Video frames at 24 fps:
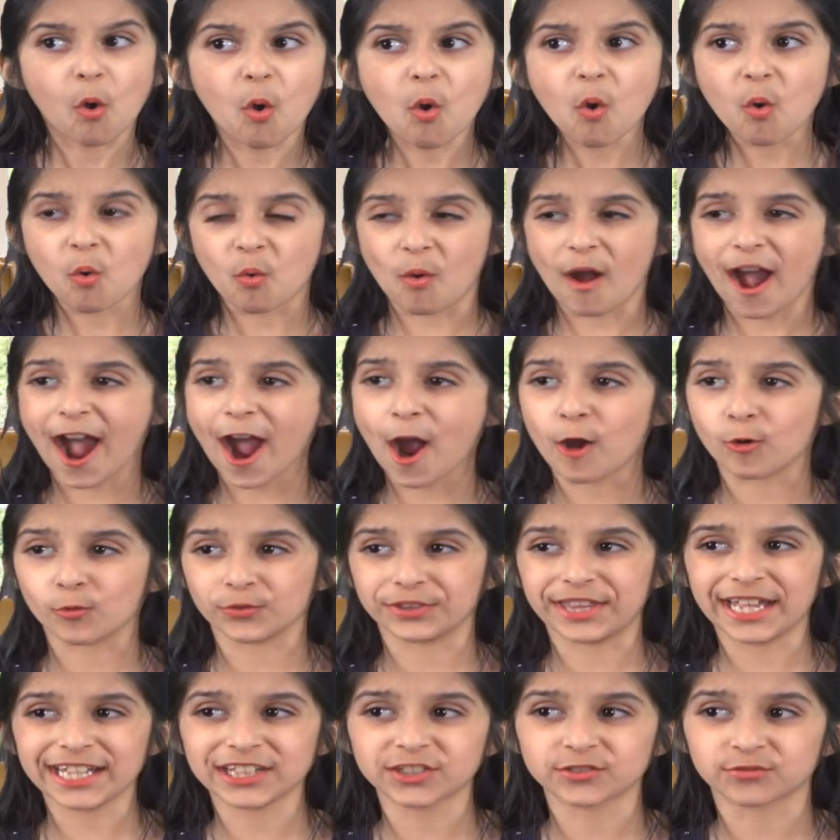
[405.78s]
Oh wow,
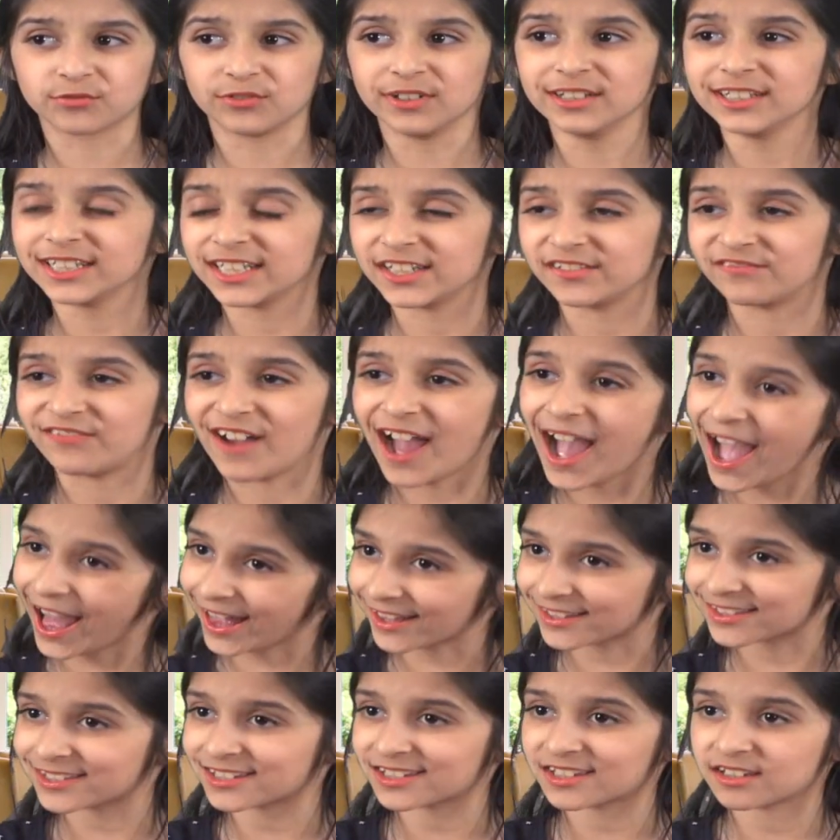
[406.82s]
that's really
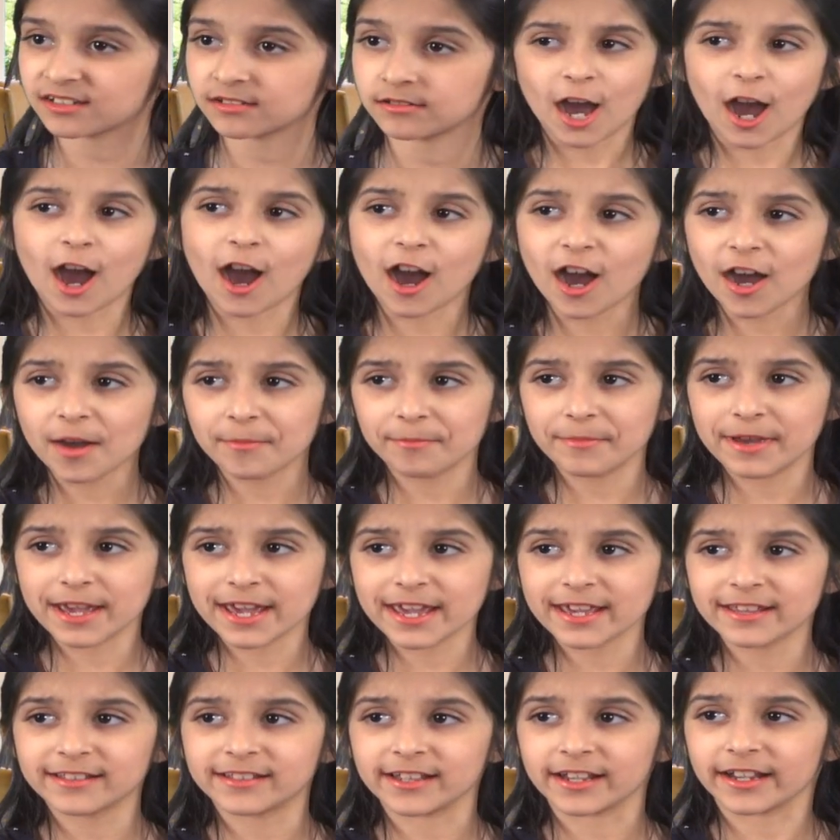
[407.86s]
fast.
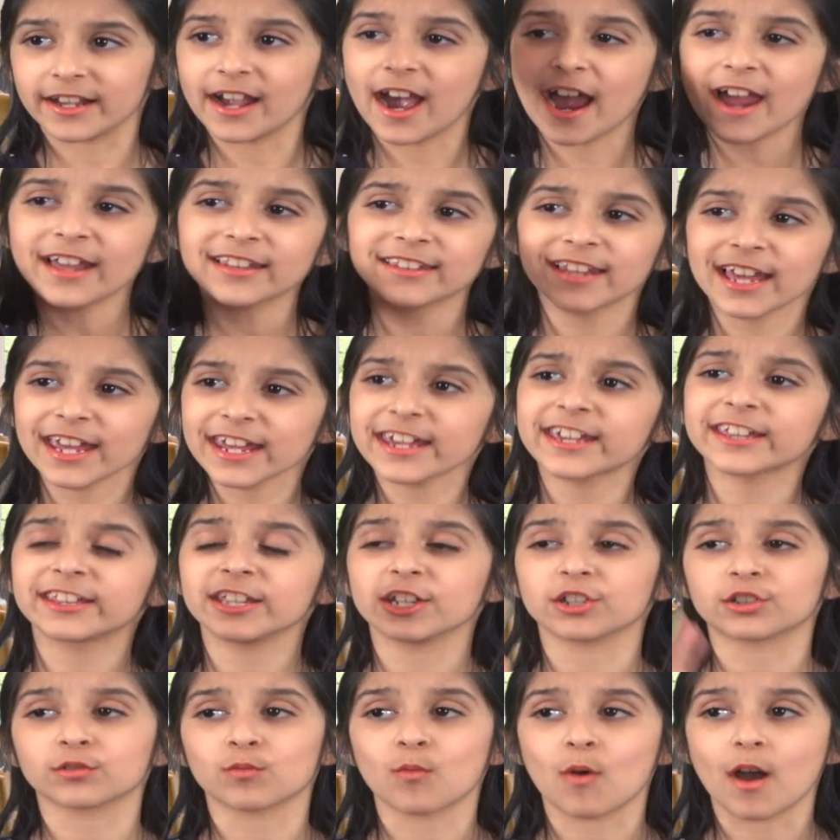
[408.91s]
Amazing. I like
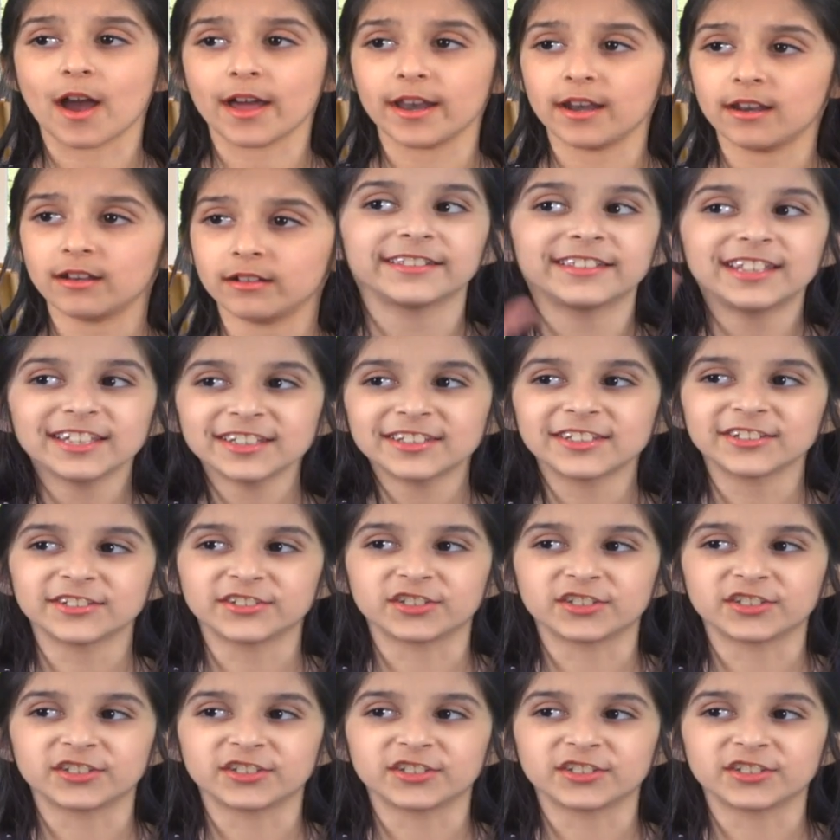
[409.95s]
this one. This